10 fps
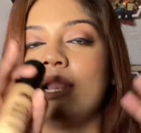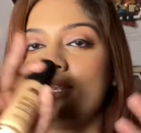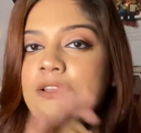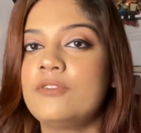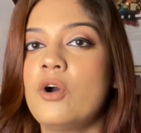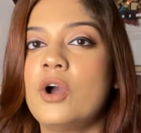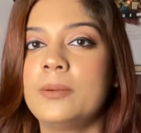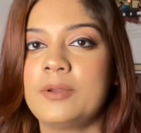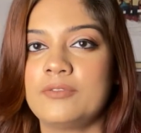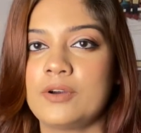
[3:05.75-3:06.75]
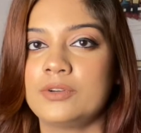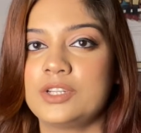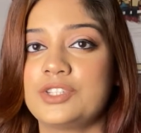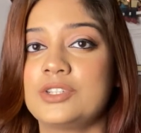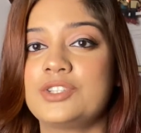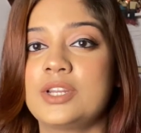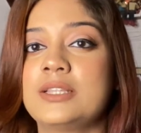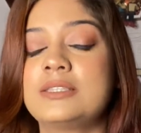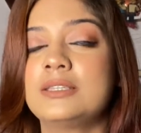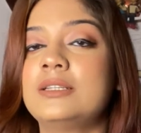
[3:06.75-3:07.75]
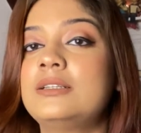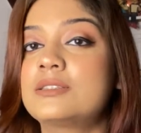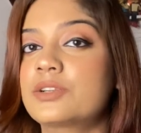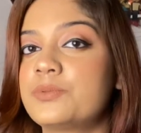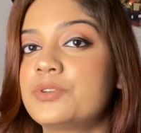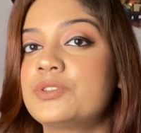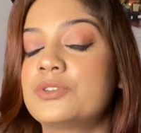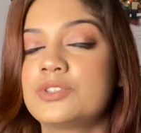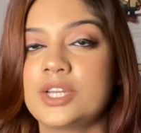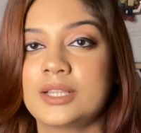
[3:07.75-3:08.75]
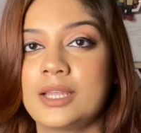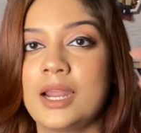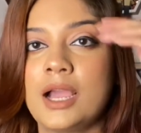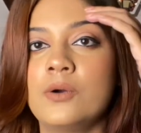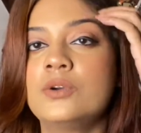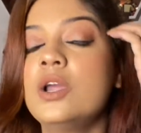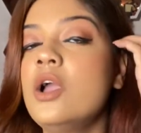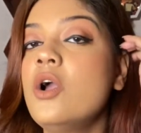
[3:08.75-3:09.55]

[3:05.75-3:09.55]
I'll leave all my foundation shades in the description, so check that out.